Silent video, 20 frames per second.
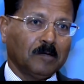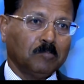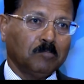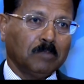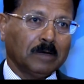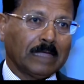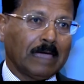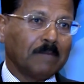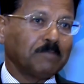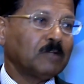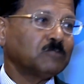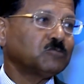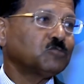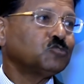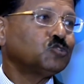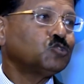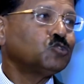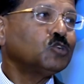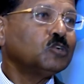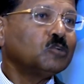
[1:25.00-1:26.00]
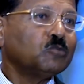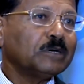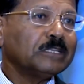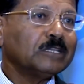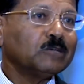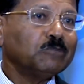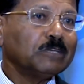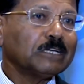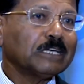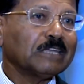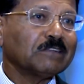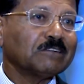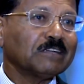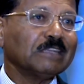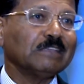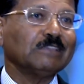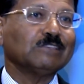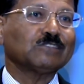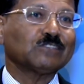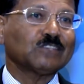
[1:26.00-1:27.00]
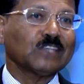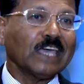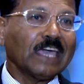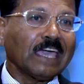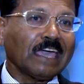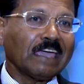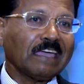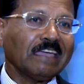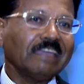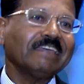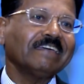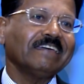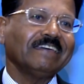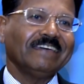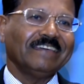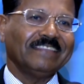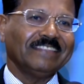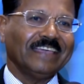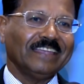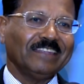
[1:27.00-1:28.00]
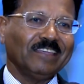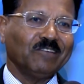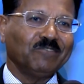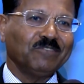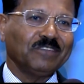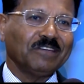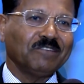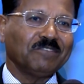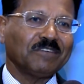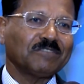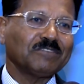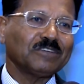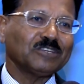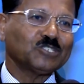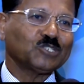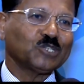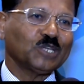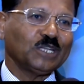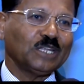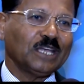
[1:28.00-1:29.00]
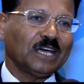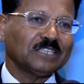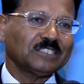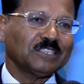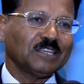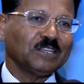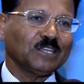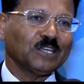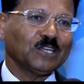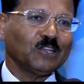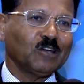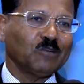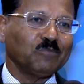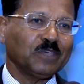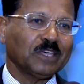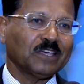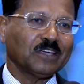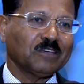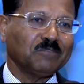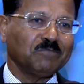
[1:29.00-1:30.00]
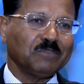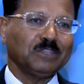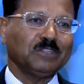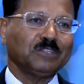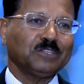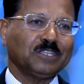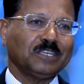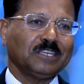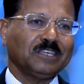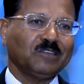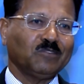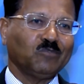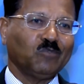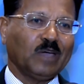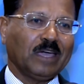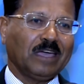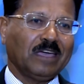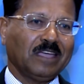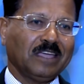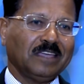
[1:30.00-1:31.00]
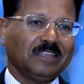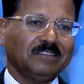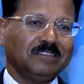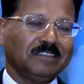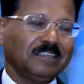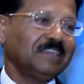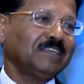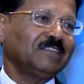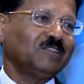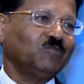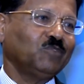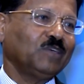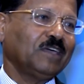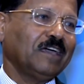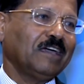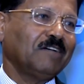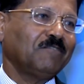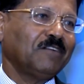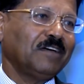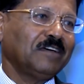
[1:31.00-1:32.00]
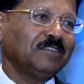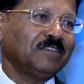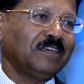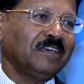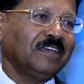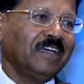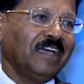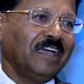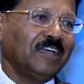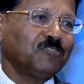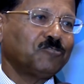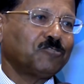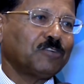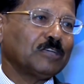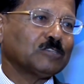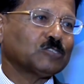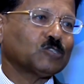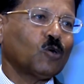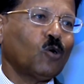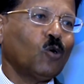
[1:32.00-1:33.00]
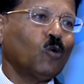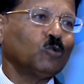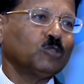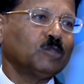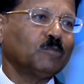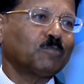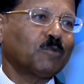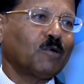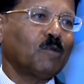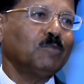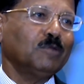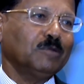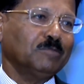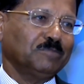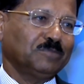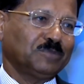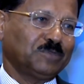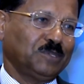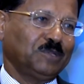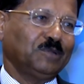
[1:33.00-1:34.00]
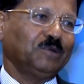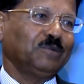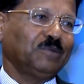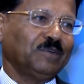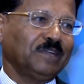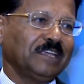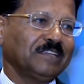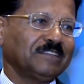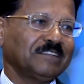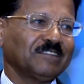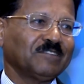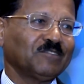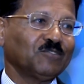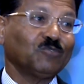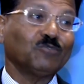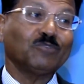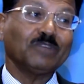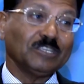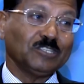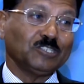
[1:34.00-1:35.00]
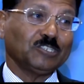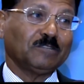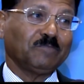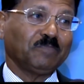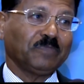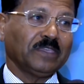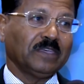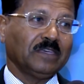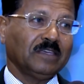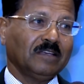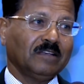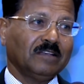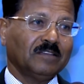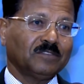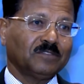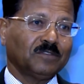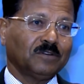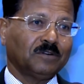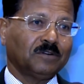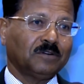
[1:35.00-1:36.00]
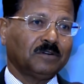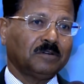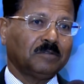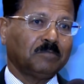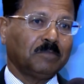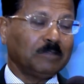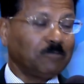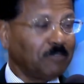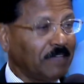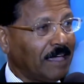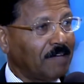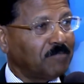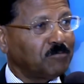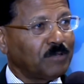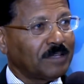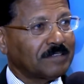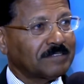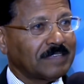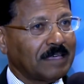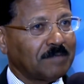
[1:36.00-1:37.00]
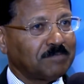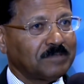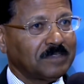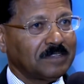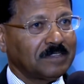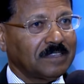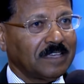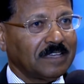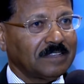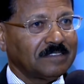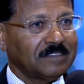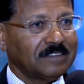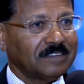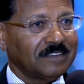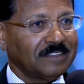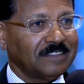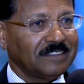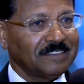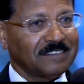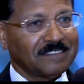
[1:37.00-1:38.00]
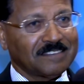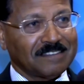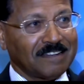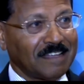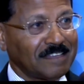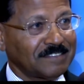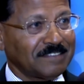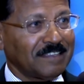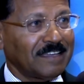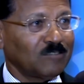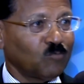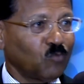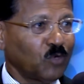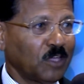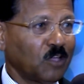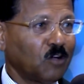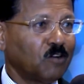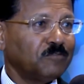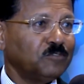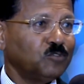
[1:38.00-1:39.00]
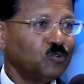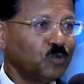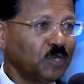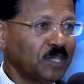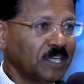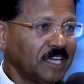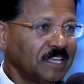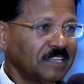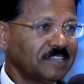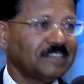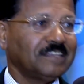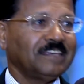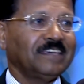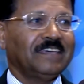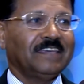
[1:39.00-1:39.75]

But I'm not so sure whether we can really say that we have reached an ASEAN economic community where indeed we have addressed all the problems, you know, relating to the region. So, but we have to accept it that this is an ASEAN way of doing it.